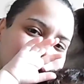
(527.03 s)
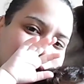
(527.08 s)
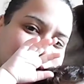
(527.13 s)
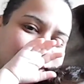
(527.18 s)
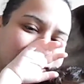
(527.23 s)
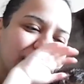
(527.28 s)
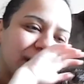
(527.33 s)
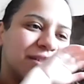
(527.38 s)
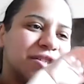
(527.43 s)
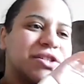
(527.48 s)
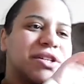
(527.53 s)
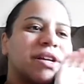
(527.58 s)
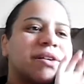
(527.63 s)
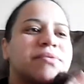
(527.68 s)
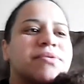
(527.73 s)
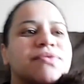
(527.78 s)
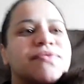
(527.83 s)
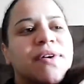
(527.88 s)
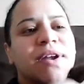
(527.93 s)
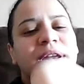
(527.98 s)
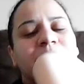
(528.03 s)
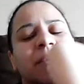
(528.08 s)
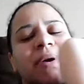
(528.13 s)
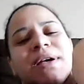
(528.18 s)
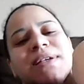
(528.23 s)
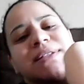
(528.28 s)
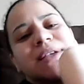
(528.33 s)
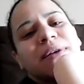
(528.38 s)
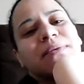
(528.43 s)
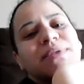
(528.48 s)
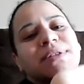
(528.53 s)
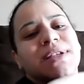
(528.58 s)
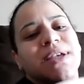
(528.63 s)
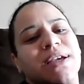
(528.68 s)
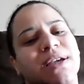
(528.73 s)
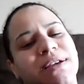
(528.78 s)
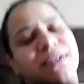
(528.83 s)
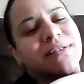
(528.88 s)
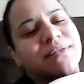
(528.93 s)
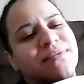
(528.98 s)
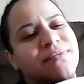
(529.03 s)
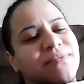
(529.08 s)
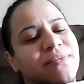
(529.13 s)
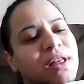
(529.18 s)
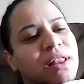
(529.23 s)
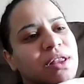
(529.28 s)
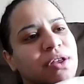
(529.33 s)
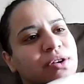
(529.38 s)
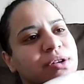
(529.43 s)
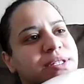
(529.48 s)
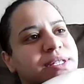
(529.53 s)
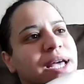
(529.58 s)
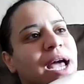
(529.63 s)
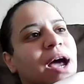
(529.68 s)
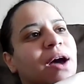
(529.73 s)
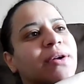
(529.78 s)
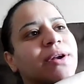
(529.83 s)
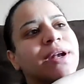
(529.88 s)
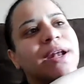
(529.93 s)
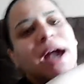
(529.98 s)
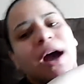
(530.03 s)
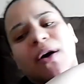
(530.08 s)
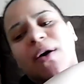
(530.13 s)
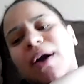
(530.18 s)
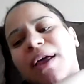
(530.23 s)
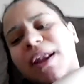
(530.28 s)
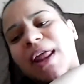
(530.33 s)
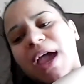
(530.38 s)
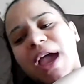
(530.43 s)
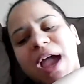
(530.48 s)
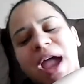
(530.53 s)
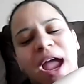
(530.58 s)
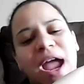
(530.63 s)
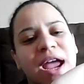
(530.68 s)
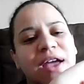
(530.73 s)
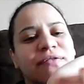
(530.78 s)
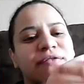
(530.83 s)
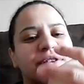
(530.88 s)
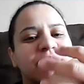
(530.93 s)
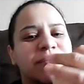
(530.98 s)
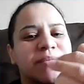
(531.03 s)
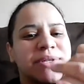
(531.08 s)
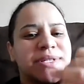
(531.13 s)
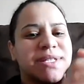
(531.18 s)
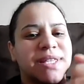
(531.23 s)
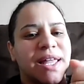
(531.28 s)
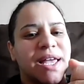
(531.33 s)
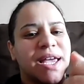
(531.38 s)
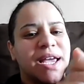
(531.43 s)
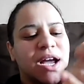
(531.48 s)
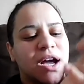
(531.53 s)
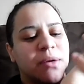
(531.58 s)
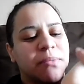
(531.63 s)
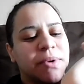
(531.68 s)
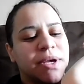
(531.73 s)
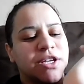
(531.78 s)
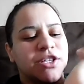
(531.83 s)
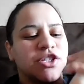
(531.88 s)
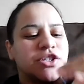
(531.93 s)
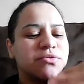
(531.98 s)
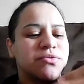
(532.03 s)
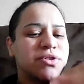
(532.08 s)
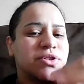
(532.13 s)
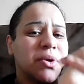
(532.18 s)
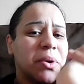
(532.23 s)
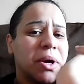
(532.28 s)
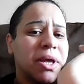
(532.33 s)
And yesterday was funny because I was like a little down and out, and Avery was laying on me and she was